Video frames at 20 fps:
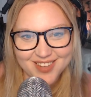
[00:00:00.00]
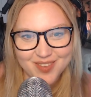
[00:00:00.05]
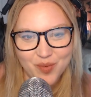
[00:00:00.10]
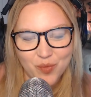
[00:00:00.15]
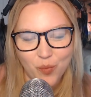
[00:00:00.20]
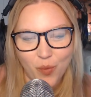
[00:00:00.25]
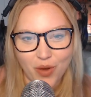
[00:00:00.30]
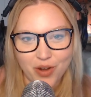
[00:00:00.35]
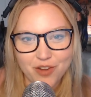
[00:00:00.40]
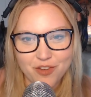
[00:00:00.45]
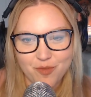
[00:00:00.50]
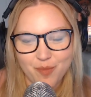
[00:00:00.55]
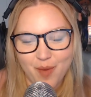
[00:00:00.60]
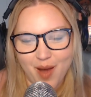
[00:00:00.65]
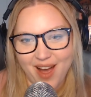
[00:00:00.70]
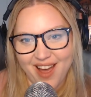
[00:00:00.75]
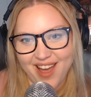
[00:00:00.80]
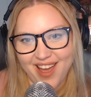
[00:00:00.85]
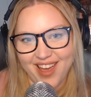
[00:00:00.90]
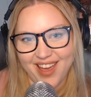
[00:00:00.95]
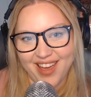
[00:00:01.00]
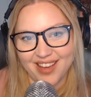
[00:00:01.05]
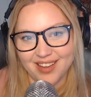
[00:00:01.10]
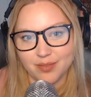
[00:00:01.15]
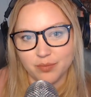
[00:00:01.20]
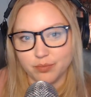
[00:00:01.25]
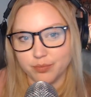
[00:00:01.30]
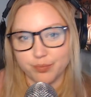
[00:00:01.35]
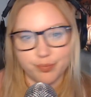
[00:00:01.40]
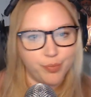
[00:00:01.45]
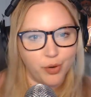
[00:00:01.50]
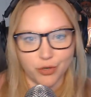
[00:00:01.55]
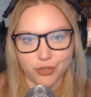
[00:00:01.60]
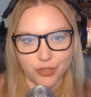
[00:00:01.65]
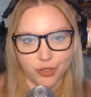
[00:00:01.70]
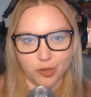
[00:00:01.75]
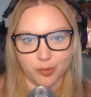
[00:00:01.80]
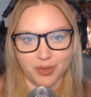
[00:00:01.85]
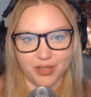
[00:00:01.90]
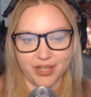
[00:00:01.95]
One of my
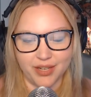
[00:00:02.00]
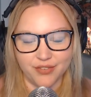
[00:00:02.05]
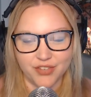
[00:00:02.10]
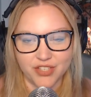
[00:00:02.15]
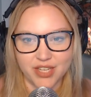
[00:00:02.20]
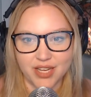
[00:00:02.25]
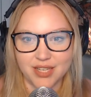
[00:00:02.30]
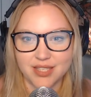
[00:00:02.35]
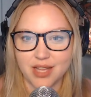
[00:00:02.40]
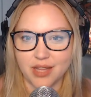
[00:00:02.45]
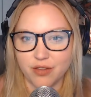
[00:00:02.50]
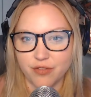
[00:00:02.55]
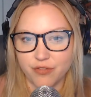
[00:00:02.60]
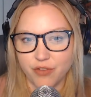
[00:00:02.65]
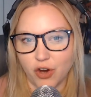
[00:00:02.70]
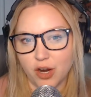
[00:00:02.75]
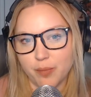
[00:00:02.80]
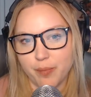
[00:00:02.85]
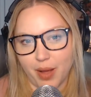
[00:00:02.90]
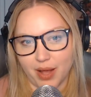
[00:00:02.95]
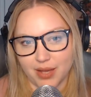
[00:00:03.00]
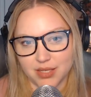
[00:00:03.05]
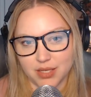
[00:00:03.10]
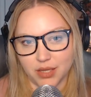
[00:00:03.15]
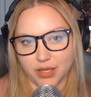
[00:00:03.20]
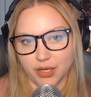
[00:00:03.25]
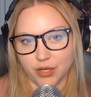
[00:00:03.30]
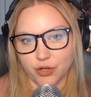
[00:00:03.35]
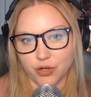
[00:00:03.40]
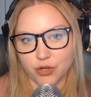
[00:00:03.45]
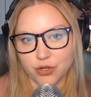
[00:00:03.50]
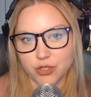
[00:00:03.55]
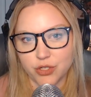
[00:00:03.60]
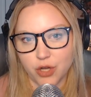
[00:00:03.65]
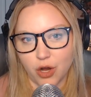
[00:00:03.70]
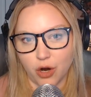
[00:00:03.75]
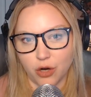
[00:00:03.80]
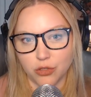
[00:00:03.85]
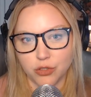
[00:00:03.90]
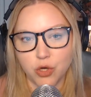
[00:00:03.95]
personal beliefs is that the very best leaders
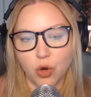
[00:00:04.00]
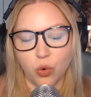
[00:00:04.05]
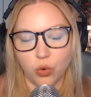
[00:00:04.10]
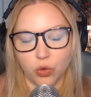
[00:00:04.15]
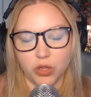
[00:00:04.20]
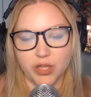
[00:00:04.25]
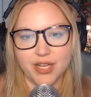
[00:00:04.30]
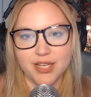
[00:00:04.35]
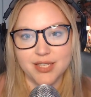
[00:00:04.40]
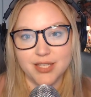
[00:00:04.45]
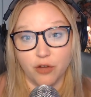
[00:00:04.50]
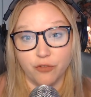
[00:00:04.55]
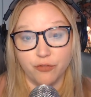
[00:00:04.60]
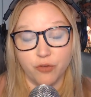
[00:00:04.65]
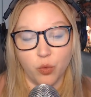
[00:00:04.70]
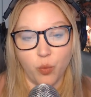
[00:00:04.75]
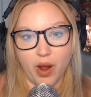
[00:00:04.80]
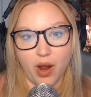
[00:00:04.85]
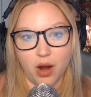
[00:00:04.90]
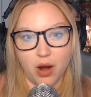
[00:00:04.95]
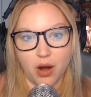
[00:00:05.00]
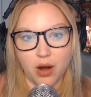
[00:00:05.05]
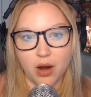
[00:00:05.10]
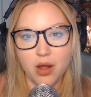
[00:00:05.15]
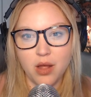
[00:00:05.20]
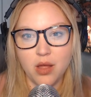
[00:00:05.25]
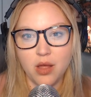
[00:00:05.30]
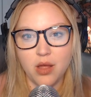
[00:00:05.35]
are totally self aware